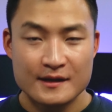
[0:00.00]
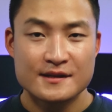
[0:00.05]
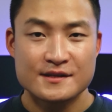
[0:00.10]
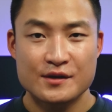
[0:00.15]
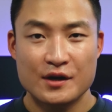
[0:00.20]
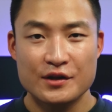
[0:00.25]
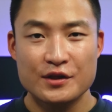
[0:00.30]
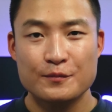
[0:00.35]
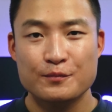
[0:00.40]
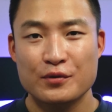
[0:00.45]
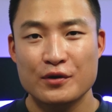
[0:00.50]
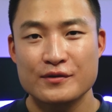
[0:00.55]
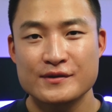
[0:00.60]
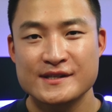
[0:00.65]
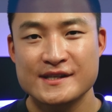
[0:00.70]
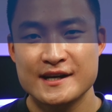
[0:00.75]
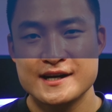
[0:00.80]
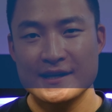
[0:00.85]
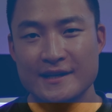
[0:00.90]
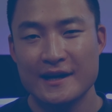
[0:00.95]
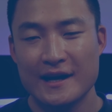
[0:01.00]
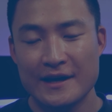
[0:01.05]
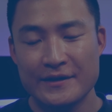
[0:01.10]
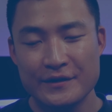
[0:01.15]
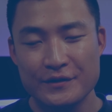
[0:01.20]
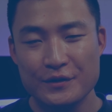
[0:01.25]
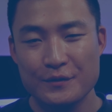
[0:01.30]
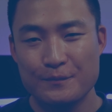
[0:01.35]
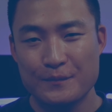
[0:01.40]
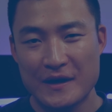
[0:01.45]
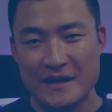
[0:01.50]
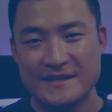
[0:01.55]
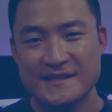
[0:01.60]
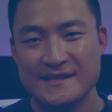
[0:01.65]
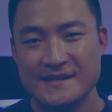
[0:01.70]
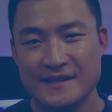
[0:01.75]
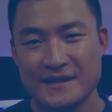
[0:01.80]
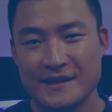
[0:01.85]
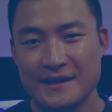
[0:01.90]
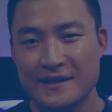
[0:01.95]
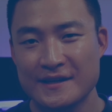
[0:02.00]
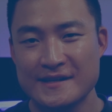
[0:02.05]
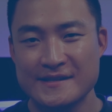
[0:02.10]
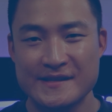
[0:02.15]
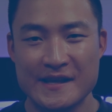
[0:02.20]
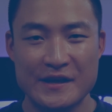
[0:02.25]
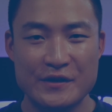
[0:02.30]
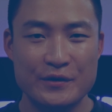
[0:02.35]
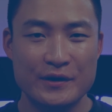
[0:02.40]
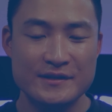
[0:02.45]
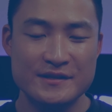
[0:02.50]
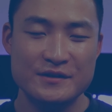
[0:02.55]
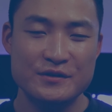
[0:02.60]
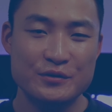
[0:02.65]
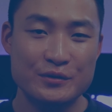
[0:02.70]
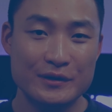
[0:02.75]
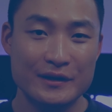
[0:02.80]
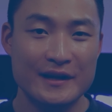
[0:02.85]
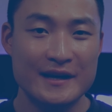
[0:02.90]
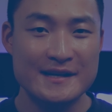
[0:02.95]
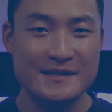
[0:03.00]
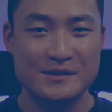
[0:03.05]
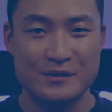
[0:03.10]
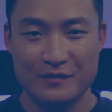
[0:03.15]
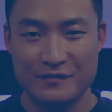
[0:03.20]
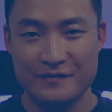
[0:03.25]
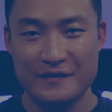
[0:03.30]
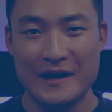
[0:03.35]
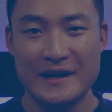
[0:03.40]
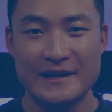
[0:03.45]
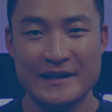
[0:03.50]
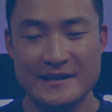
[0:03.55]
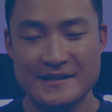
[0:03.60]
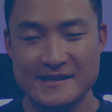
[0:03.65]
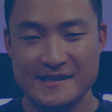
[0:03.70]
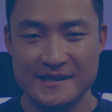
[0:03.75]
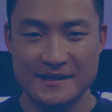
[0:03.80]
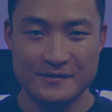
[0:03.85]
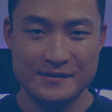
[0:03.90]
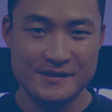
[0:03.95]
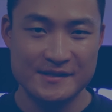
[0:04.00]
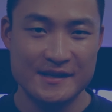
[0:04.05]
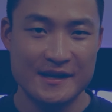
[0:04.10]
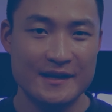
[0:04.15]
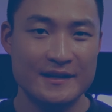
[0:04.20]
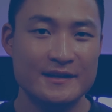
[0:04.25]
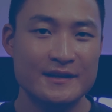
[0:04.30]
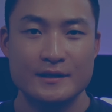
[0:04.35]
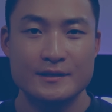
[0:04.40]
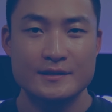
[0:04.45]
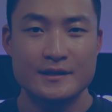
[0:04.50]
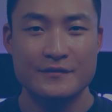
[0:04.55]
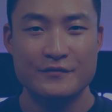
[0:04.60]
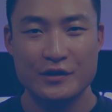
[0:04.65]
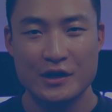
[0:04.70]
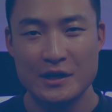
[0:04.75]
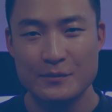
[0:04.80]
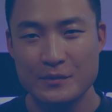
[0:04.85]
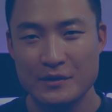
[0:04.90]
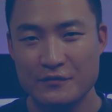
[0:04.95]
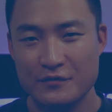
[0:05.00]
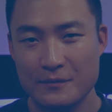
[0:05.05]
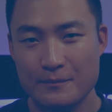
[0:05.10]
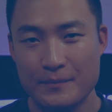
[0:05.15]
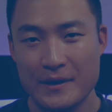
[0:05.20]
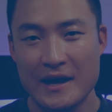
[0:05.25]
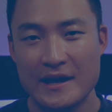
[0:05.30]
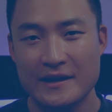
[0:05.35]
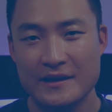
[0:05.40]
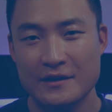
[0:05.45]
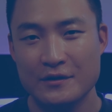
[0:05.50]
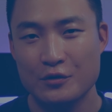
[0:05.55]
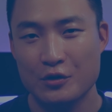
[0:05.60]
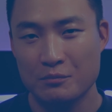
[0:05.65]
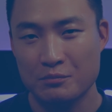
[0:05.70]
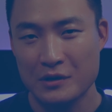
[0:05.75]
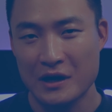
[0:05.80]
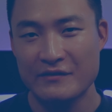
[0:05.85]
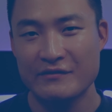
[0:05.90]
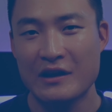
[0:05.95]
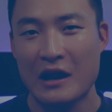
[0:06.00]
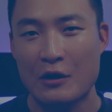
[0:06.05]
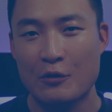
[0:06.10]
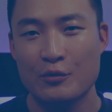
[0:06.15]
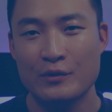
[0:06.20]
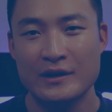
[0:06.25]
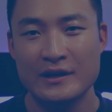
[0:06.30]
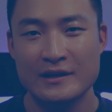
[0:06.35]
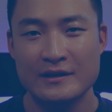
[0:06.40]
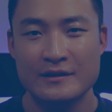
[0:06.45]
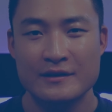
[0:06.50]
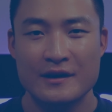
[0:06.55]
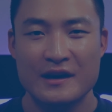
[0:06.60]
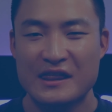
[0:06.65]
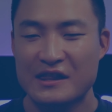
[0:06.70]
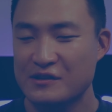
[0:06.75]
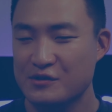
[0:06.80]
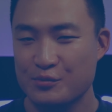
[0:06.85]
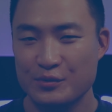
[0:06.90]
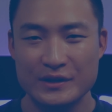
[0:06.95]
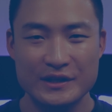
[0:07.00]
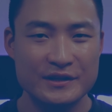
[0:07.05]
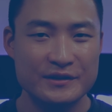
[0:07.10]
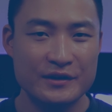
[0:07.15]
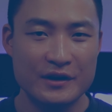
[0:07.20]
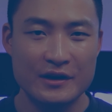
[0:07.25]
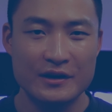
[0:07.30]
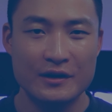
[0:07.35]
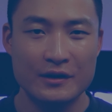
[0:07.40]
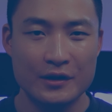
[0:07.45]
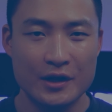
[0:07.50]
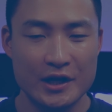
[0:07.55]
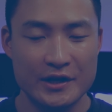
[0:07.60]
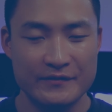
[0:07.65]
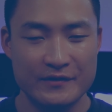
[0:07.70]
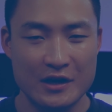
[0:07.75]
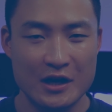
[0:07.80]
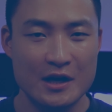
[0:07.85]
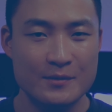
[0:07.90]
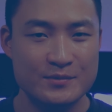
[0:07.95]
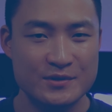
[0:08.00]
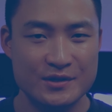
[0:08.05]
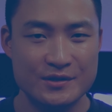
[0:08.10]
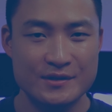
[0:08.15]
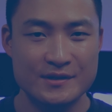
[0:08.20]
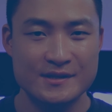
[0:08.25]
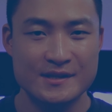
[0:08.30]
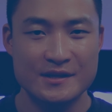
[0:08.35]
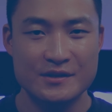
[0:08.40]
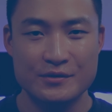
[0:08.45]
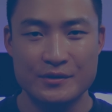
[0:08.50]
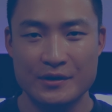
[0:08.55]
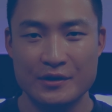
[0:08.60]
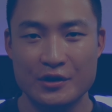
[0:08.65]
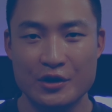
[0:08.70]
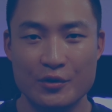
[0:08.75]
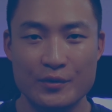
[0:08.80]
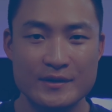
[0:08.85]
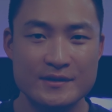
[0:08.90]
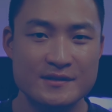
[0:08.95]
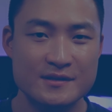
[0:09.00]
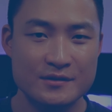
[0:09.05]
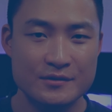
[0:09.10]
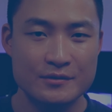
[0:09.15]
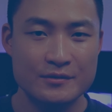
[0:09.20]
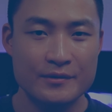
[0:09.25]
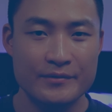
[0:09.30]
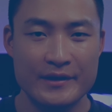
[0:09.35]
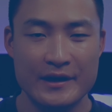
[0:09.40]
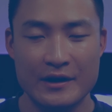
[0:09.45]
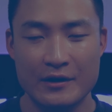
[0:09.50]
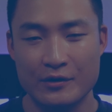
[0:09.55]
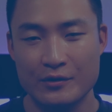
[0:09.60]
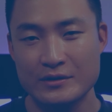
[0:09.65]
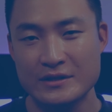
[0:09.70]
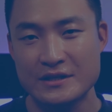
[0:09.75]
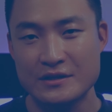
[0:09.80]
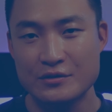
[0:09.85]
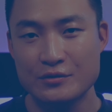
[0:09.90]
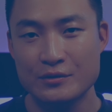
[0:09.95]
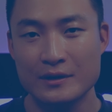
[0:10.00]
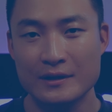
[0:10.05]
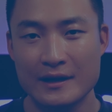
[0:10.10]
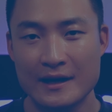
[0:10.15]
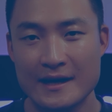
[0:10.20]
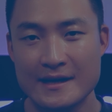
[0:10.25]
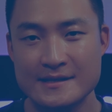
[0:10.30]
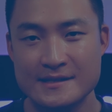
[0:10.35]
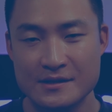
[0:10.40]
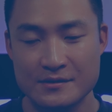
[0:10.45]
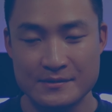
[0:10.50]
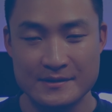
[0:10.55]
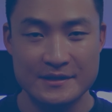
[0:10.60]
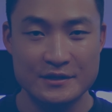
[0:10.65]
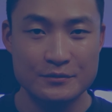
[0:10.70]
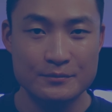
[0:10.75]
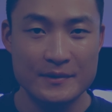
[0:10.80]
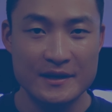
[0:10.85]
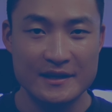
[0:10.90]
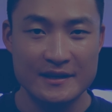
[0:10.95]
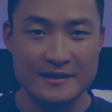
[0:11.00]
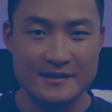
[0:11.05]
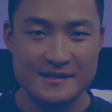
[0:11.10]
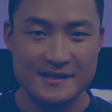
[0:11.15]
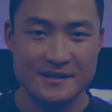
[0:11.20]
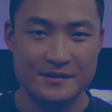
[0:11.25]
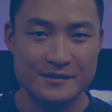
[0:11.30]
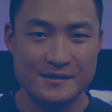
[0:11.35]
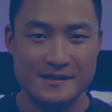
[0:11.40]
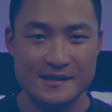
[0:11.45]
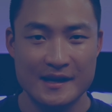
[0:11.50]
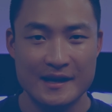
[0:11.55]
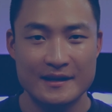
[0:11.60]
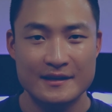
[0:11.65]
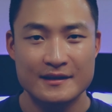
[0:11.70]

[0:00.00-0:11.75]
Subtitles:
So on the pro side, I think the best thing is that you get to utilize your finance skill set. If you're coming from banking or private equity, there's really not a lot of options that you can go into that are going to utilize your deal-making skill set.